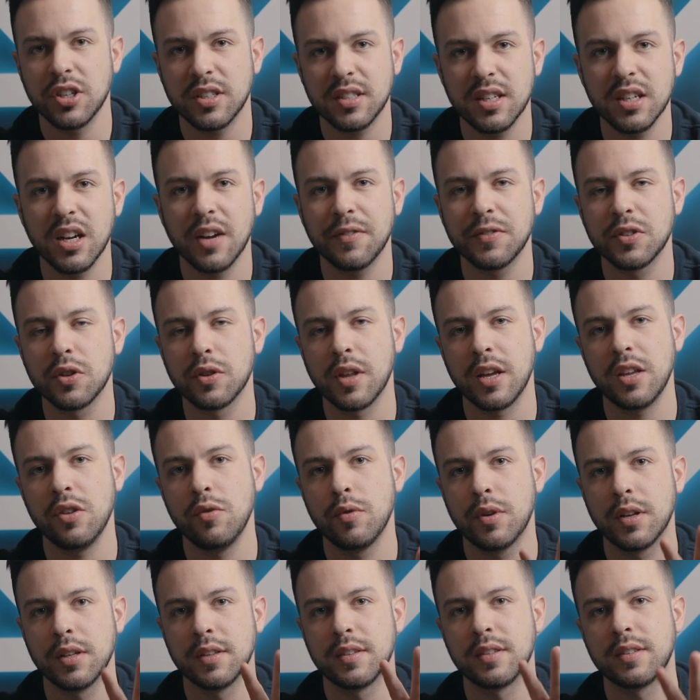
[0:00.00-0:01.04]
just enough so that
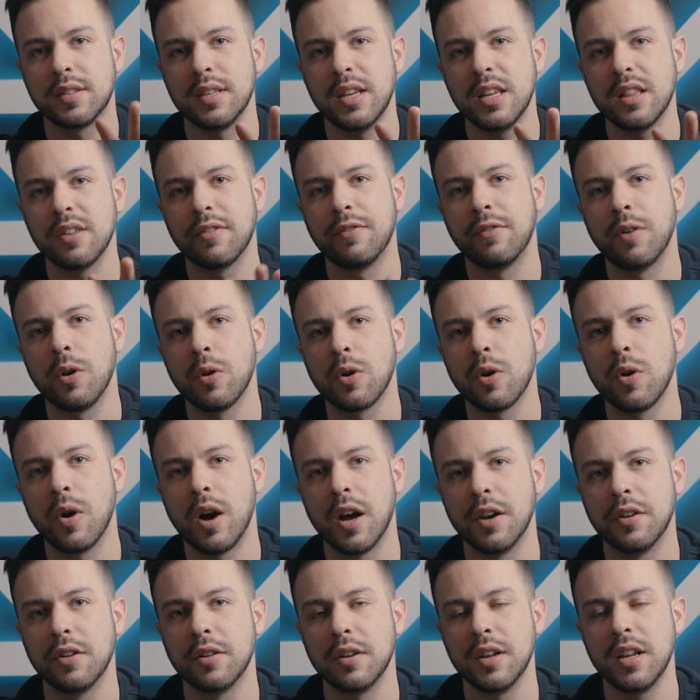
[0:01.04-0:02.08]
you can see the photo
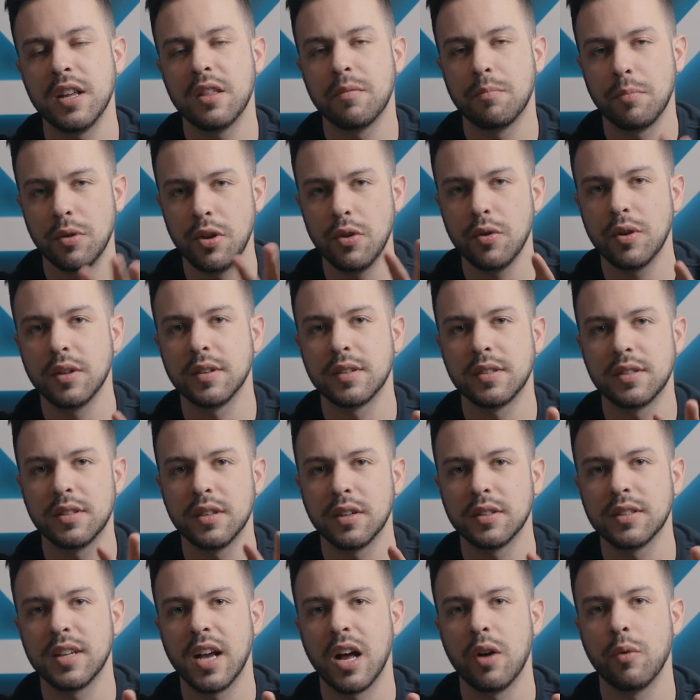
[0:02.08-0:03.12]
underneath, but you can
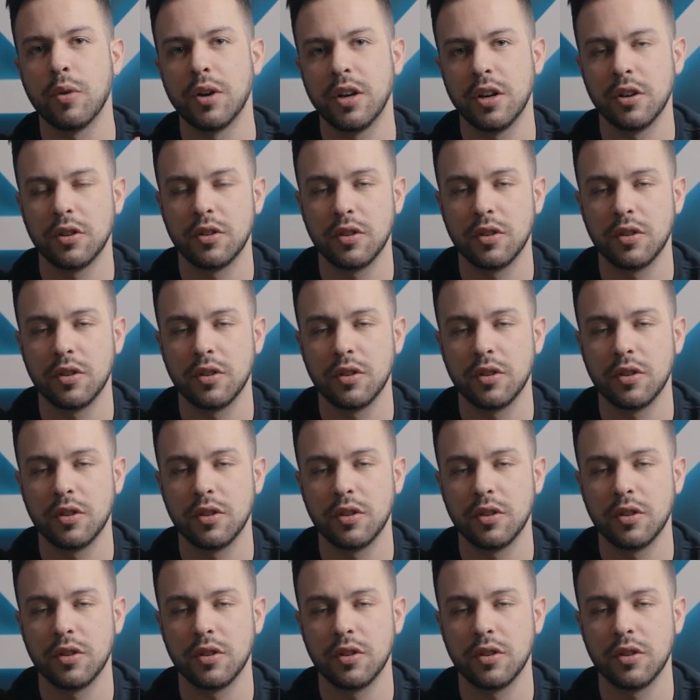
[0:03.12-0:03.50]
still tell what you're